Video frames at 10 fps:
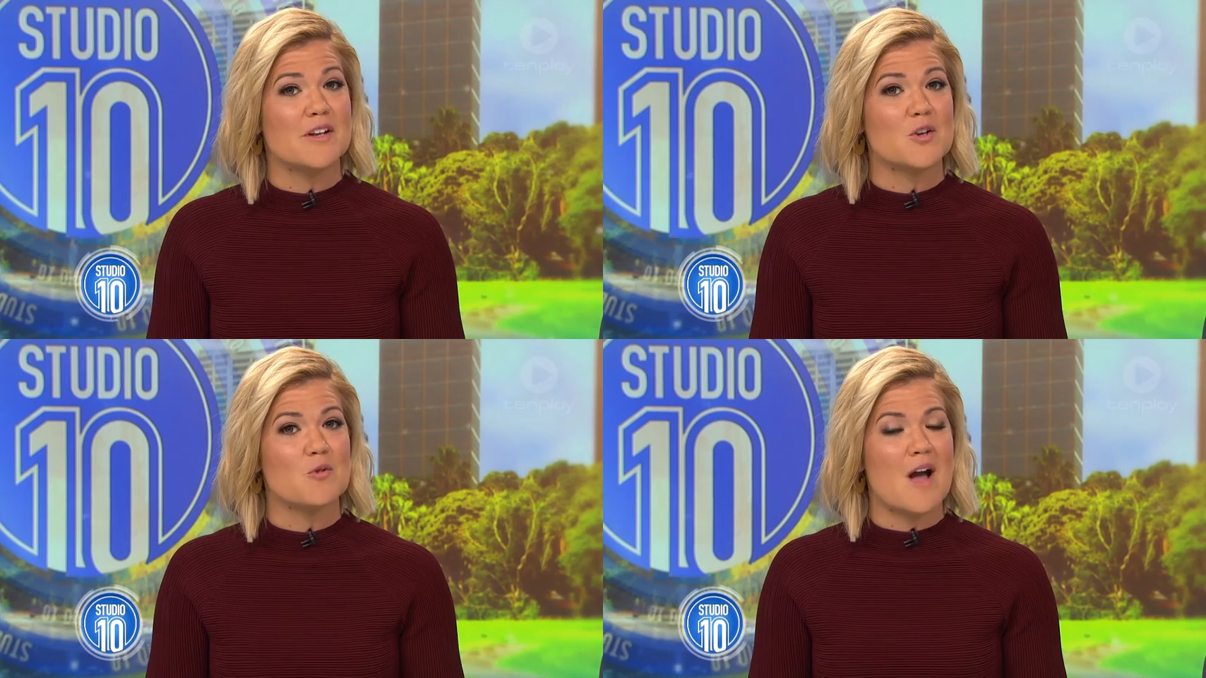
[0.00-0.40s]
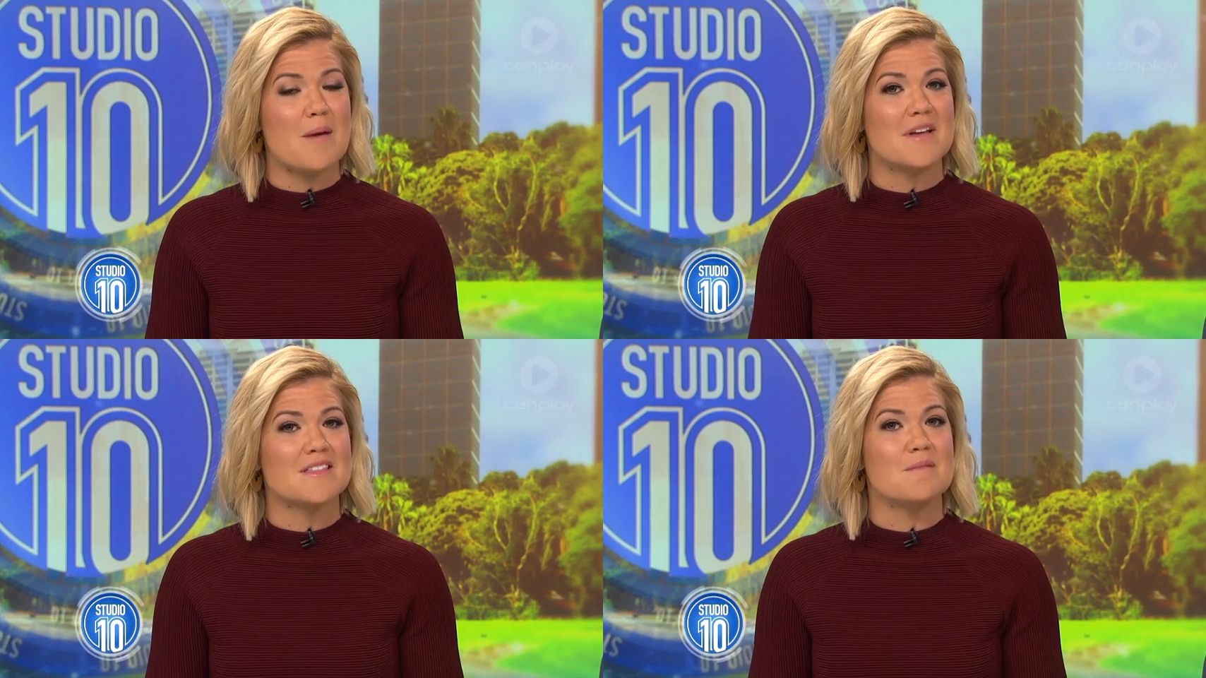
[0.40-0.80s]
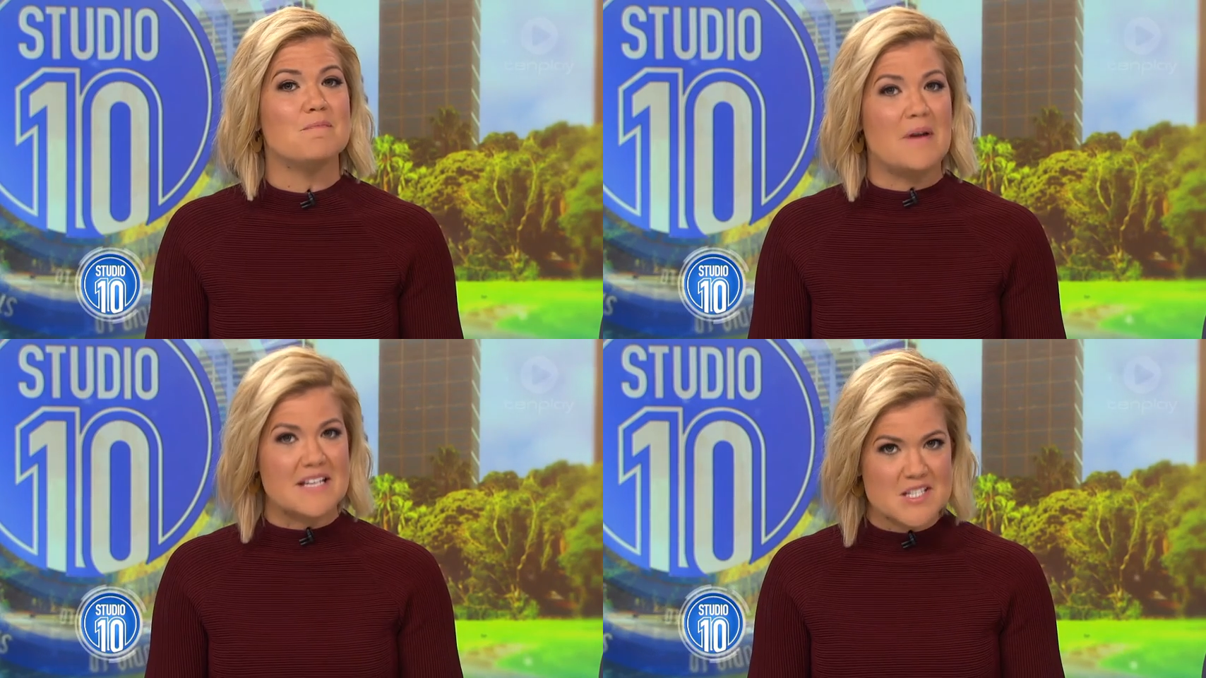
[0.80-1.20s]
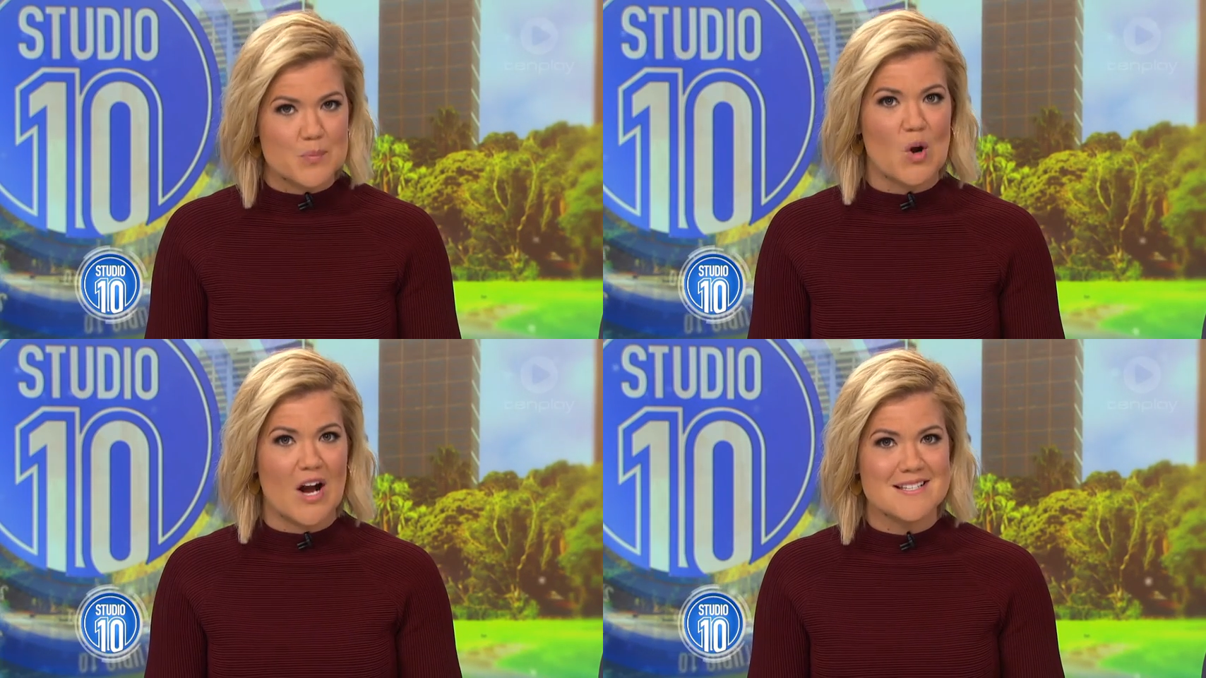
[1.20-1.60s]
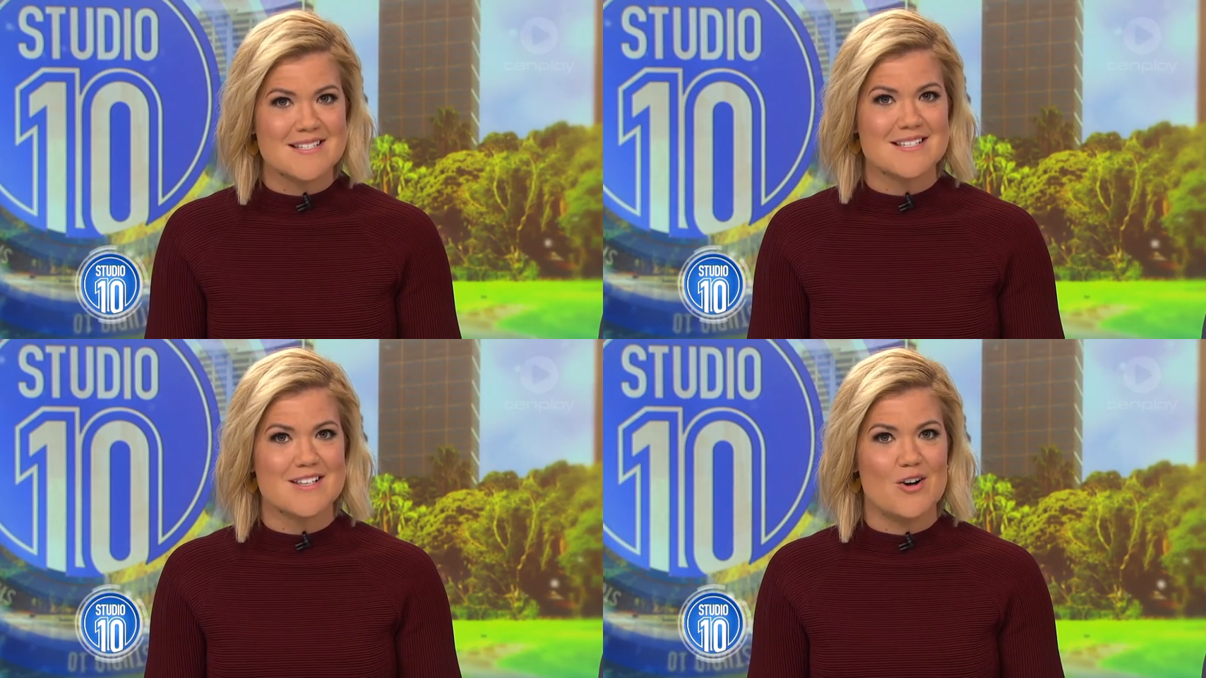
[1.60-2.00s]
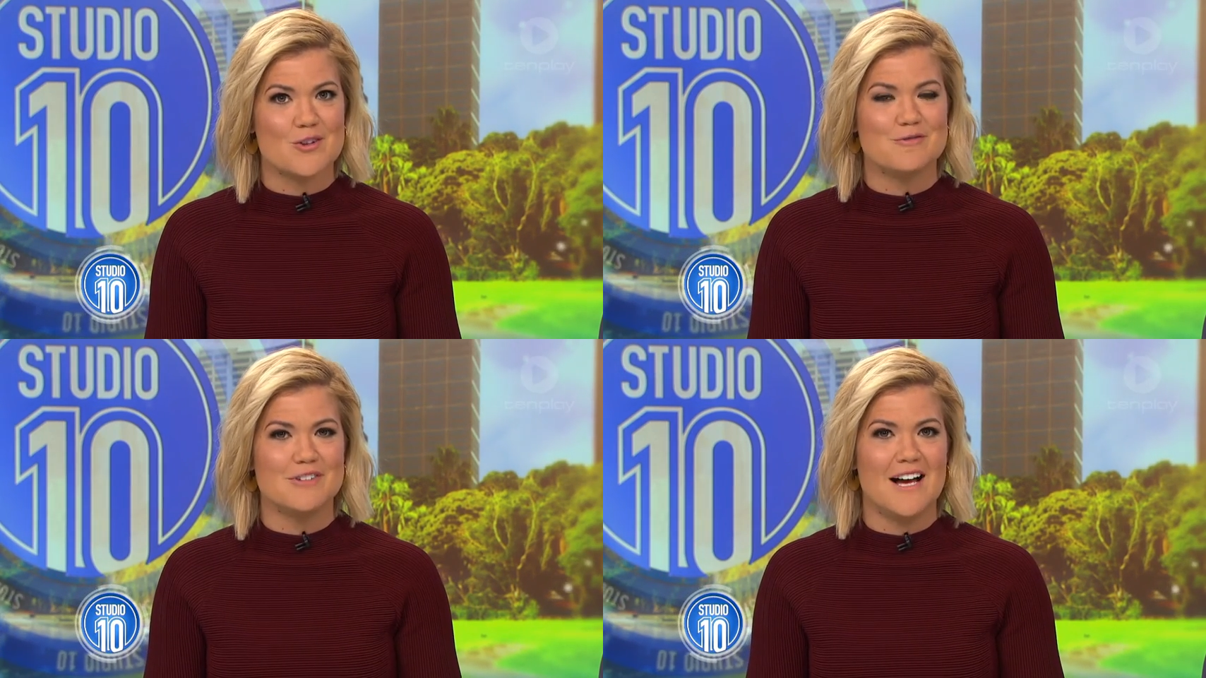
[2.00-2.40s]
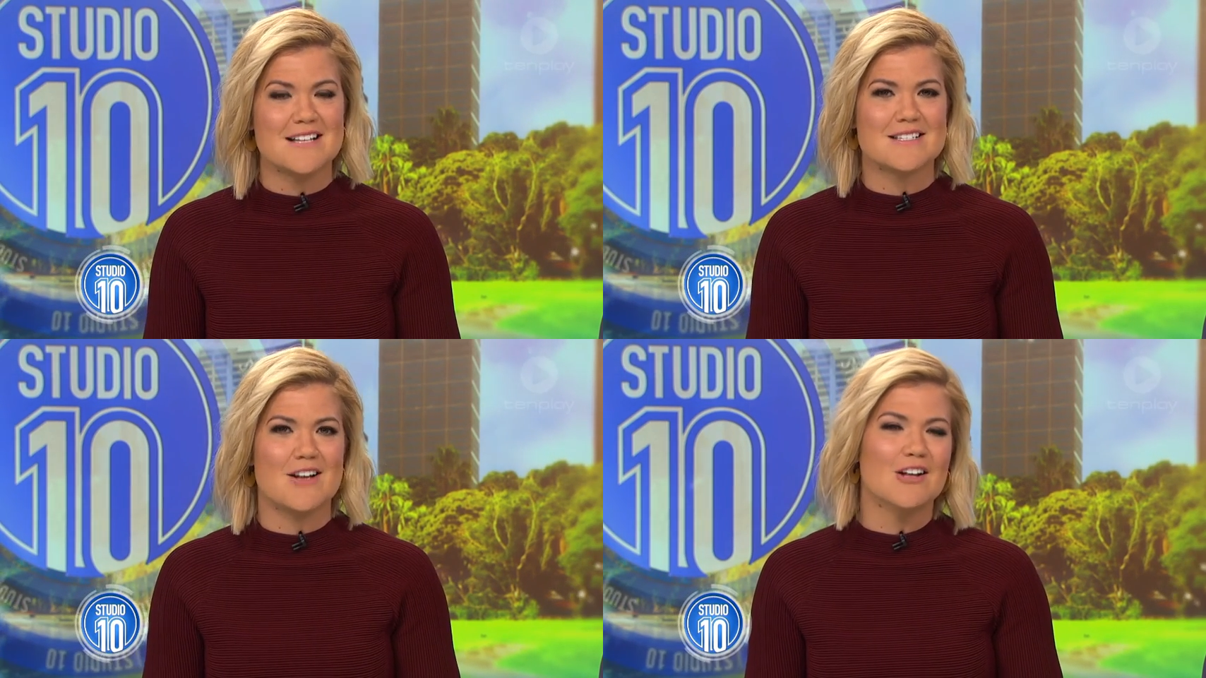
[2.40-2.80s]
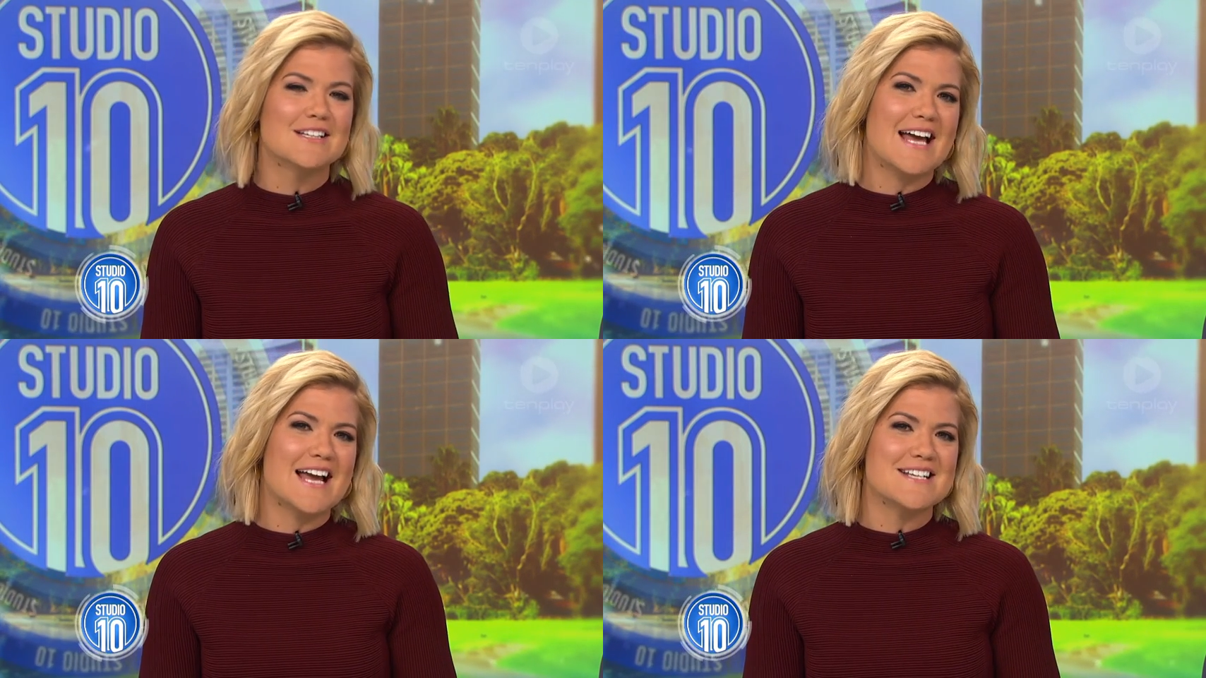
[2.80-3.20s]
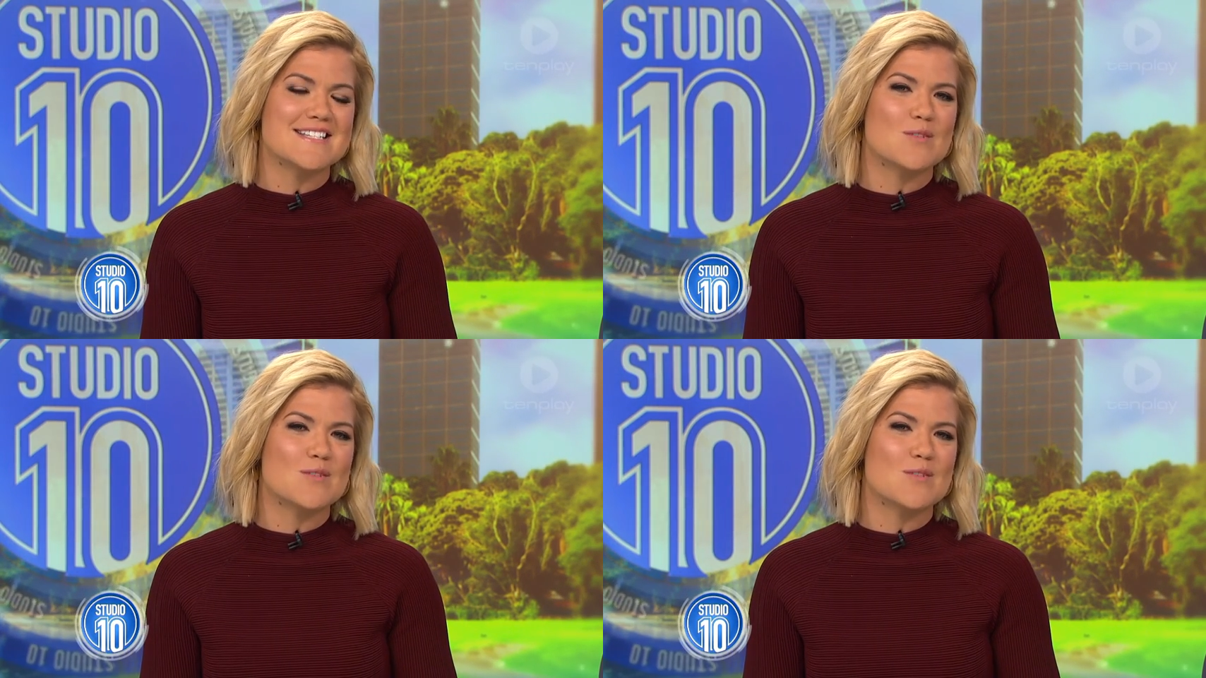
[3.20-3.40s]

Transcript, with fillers: and grabbing the best prices on flights and holidays.